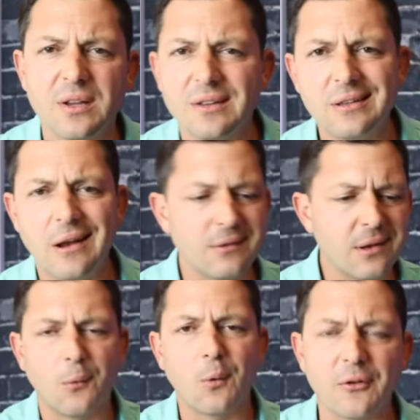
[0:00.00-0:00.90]
you know,
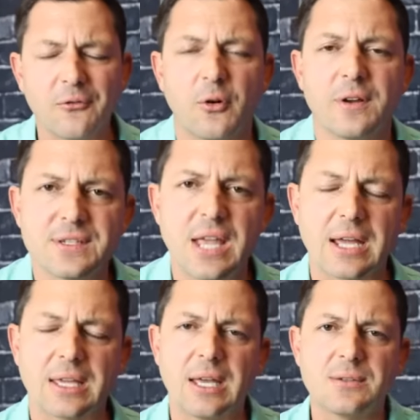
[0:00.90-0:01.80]
didn't work for a
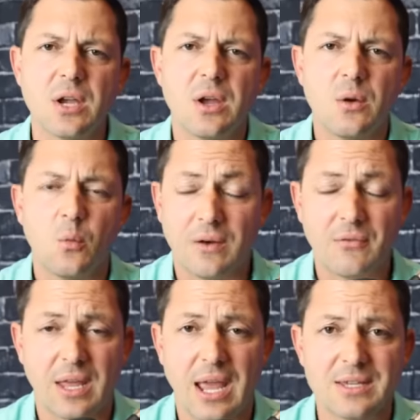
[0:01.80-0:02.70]
second, whatever
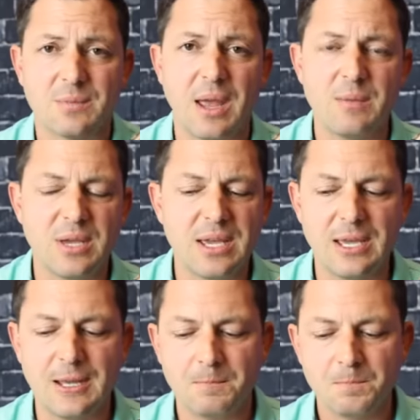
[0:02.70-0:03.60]
the case may be.